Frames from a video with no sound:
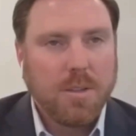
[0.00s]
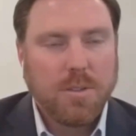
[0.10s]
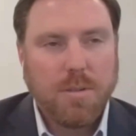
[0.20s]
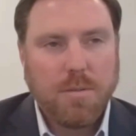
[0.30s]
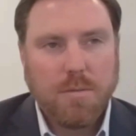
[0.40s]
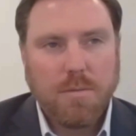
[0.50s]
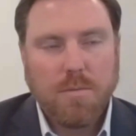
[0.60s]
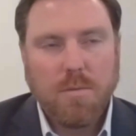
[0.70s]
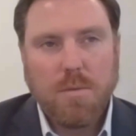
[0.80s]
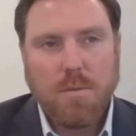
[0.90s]
So
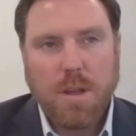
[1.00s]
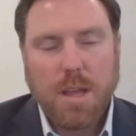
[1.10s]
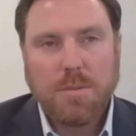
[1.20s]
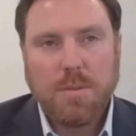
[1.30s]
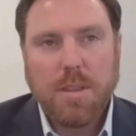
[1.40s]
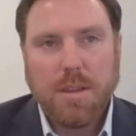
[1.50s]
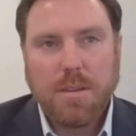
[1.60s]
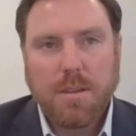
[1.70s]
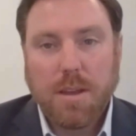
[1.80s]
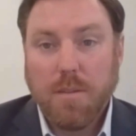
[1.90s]
as we think
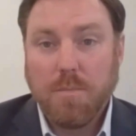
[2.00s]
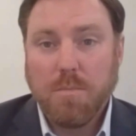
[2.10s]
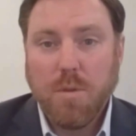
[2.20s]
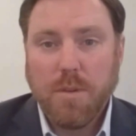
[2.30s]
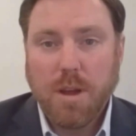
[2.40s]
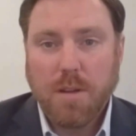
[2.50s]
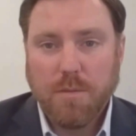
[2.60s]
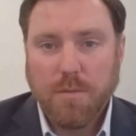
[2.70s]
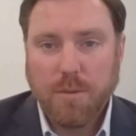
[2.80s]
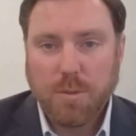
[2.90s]
kind of moving on
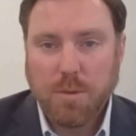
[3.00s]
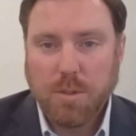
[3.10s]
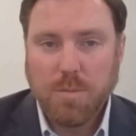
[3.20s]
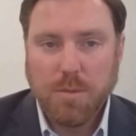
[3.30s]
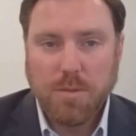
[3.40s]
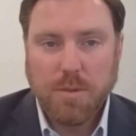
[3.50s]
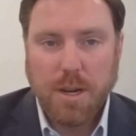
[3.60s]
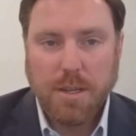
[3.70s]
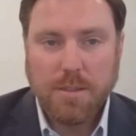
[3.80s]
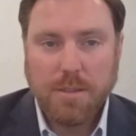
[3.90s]
from first principles,
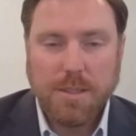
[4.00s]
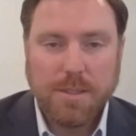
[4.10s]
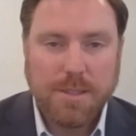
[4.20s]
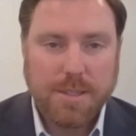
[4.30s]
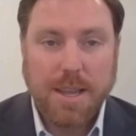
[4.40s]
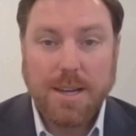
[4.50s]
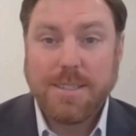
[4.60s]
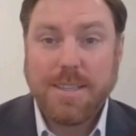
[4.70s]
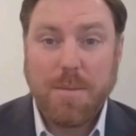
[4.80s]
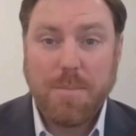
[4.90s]
right, and kind of
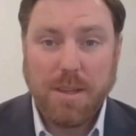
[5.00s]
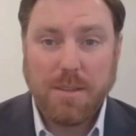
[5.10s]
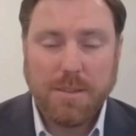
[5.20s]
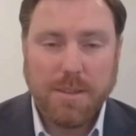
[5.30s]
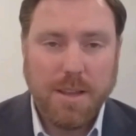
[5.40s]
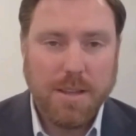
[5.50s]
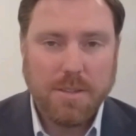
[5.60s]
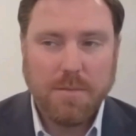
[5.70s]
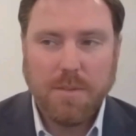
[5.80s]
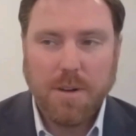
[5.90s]
stepping into today's
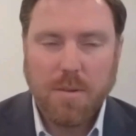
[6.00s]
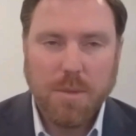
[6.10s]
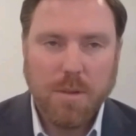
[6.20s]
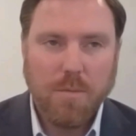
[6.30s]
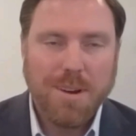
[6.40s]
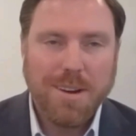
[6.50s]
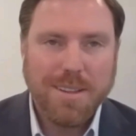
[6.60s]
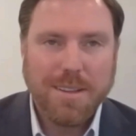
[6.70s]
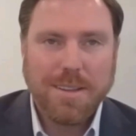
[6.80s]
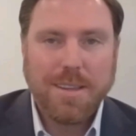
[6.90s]
environment, one
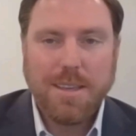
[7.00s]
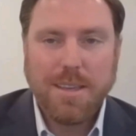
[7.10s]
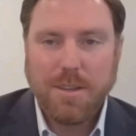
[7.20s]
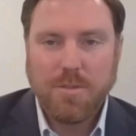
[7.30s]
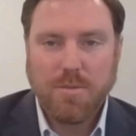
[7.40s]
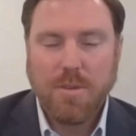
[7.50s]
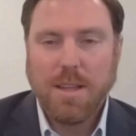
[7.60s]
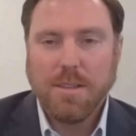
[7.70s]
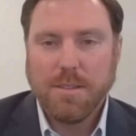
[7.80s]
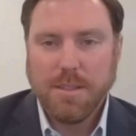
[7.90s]
of the key
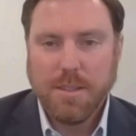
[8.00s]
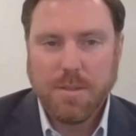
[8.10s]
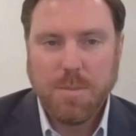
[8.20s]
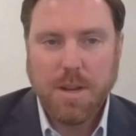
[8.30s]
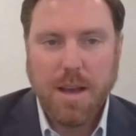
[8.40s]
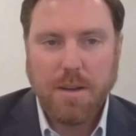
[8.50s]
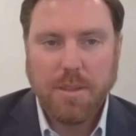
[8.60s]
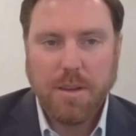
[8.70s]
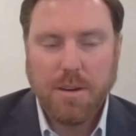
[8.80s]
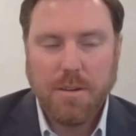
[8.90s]
trends that's been out
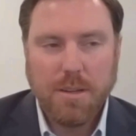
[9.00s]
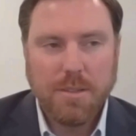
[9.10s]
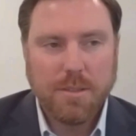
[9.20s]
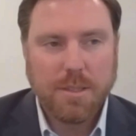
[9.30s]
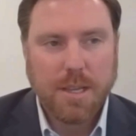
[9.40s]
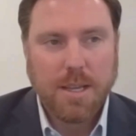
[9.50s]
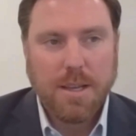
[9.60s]
there is